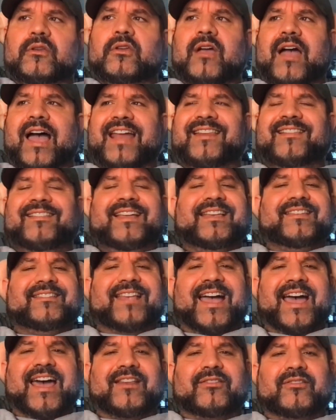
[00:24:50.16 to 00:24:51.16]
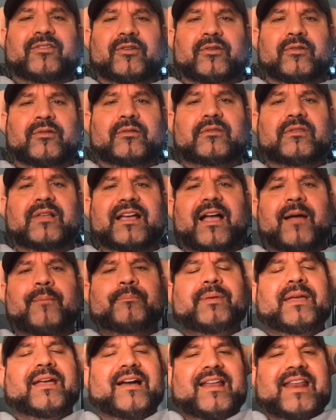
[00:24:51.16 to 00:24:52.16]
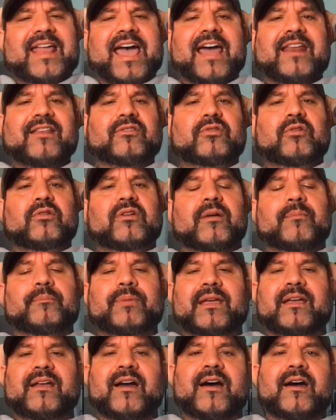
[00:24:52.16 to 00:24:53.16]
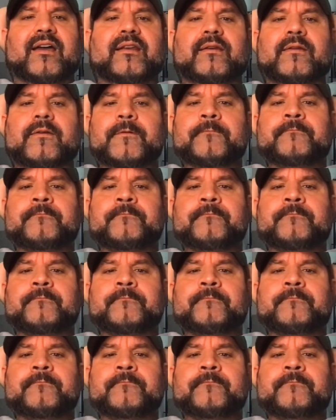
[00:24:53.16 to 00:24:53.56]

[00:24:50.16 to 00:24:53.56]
didn't like his attitude. Like, I'm big on attitude. I'm big on